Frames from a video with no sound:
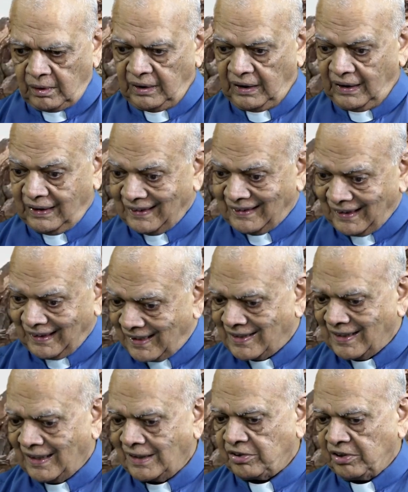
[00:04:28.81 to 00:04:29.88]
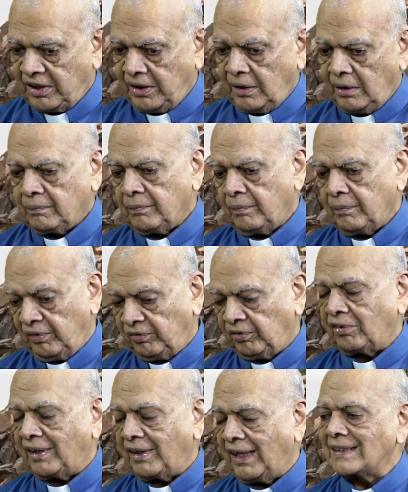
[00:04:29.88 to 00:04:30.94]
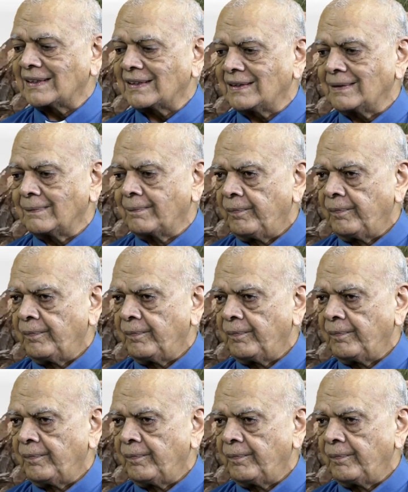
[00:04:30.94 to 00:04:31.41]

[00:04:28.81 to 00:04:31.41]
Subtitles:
in the 3rd century before Christ.